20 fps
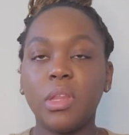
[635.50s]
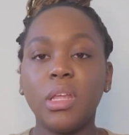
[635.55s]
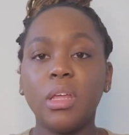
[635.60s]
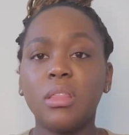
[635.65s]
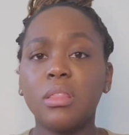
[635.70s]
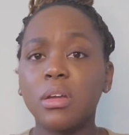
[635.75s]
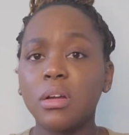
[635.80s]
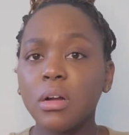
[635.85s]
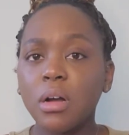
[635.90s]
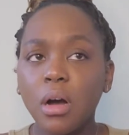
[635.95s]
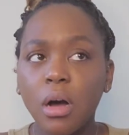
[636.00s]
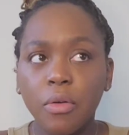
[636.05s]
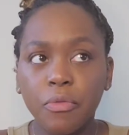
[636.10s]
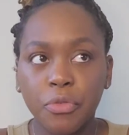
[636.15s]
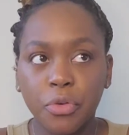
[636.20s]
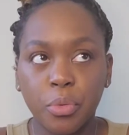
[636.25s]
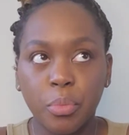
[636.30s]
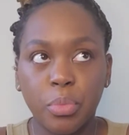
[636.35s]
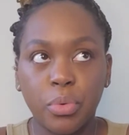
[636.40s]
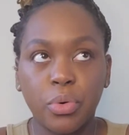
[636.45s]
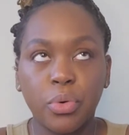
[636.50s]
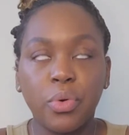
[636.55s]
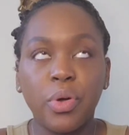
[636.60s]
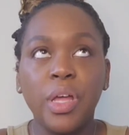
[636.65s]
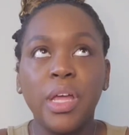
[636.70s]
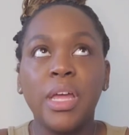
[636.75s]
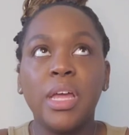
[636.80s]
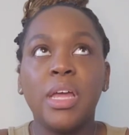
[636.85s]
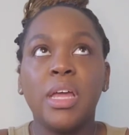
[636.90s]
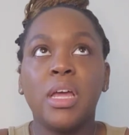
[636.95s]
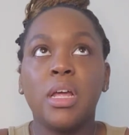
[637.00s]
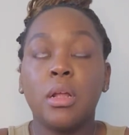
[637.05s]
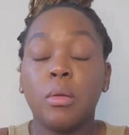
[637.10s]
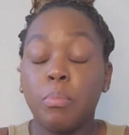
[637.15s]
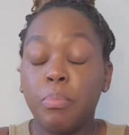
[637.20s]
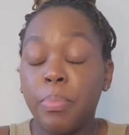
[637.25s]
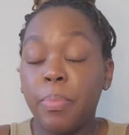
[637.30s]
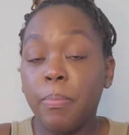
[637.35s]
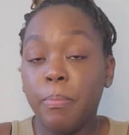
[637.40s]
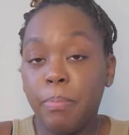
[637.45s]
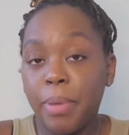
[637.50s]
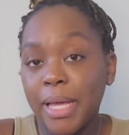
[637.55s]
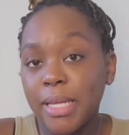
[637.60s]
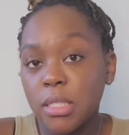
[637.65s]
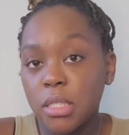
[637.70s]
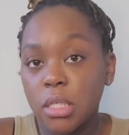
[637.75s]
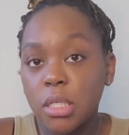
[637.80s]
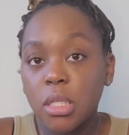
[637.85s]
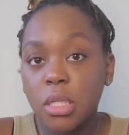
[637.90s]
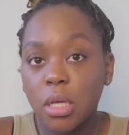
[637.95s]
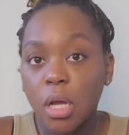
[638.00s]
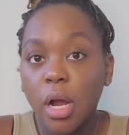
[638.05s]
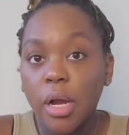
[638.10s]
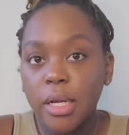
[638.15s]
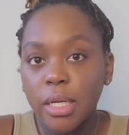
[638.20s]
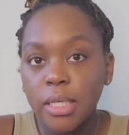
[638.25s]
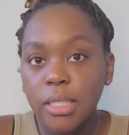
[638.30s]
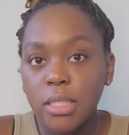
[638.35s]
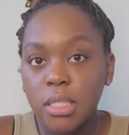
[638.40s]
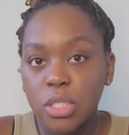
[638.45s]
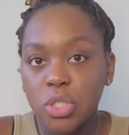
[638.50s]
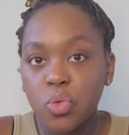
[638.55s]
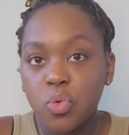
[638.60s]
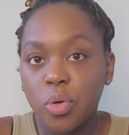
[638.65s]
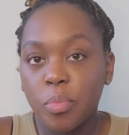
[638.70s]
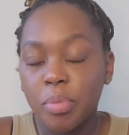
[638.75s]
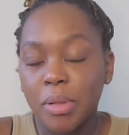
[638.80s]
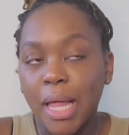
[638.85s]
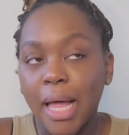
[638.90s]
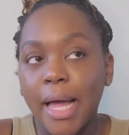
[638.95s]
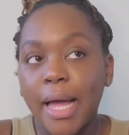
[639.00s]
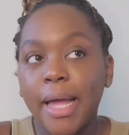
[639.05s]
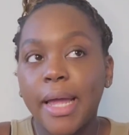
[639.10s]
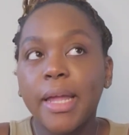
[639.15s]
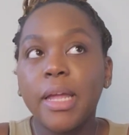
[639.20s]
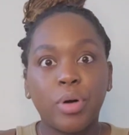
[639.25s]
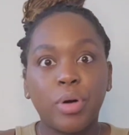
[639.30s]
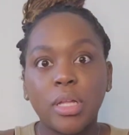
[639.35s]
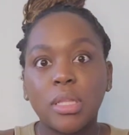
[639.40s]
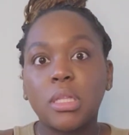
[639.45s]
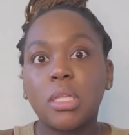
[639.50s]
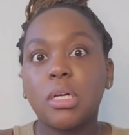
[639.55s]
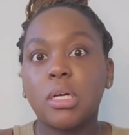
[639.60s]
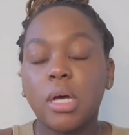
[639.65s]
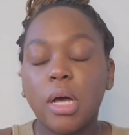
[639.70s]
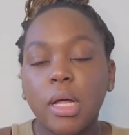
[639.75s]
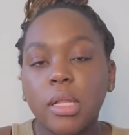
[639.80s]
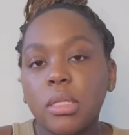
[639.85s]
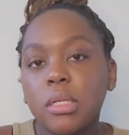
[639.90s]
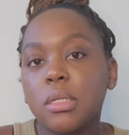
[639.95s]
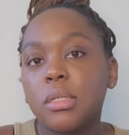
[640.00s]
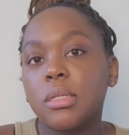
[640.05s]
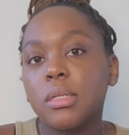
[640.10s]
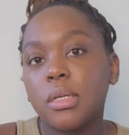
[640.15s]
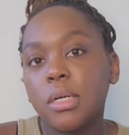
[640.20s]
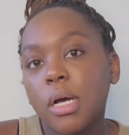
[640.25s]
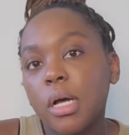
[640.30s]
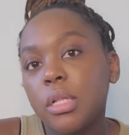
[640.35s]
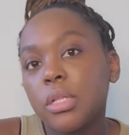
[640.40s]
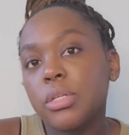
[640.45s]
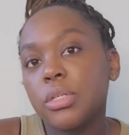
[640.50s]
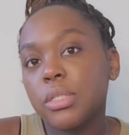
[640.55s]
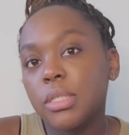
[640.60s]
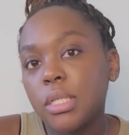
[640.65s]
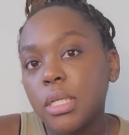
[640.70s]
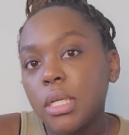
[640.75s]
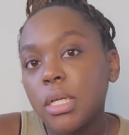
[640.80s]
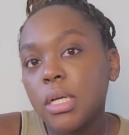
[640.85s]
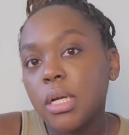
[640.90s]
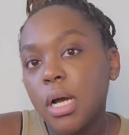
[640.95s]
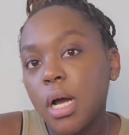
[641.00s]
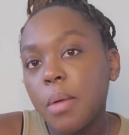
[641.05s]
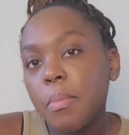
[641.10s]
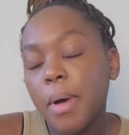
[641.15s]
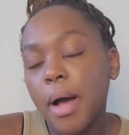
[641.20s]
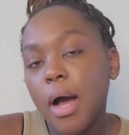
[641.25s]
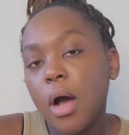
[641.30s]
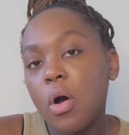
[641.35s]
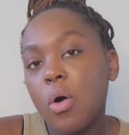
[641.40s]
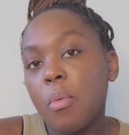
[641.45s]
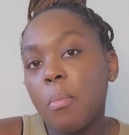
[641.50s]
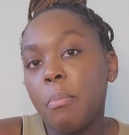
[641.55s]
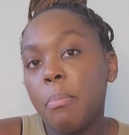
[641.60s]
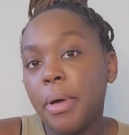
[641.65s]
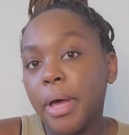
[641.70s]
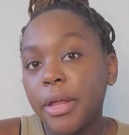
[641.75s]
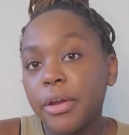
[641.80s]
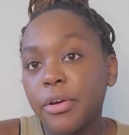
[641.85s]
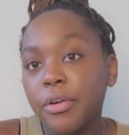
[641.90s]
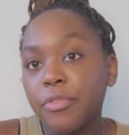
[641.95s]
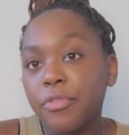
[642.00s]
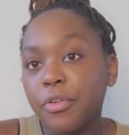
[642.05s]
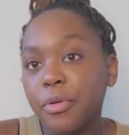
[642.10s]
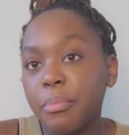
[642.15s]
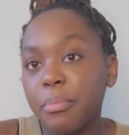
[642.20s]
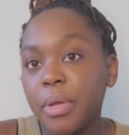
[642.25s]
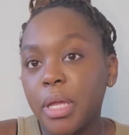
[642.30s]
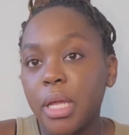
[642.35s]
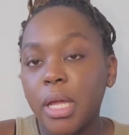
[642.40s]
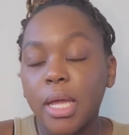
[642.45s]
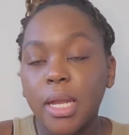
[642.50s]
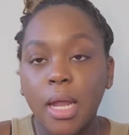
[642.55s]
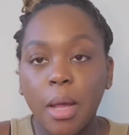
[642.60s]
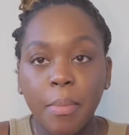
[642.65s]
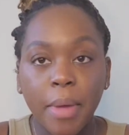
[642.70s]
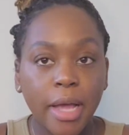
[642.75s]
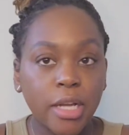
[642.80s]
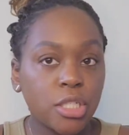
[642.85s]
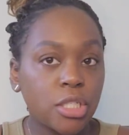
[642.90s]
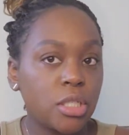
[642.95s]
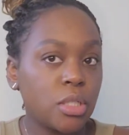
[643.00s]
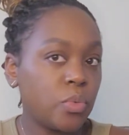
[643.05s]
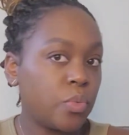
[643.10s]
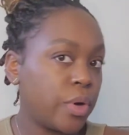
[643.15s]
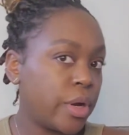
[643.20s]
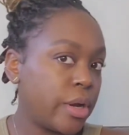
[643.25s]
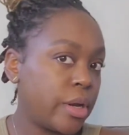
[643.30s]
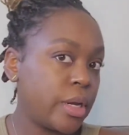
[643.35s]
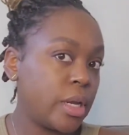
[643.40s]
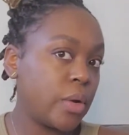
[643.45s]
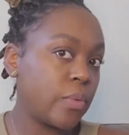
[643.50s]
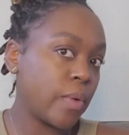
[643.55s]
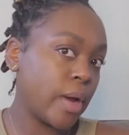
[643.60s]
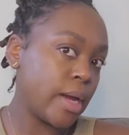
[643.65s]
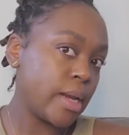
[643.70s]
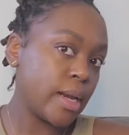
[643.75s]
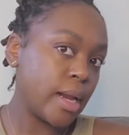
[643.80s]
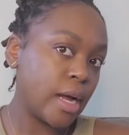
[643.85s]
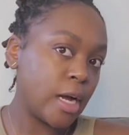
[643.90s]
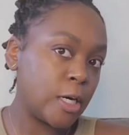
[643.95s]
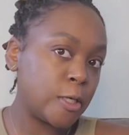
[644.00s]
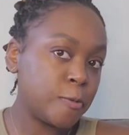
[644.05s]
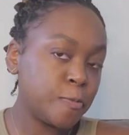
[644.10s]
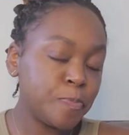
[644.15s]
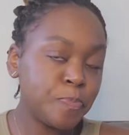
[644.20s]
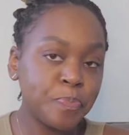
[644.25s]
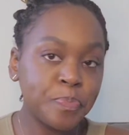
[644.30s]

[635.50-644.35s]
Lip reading: They're comfortable, basically are easy to apply. But the color did come out better for me, and I'm actually wearing it right now.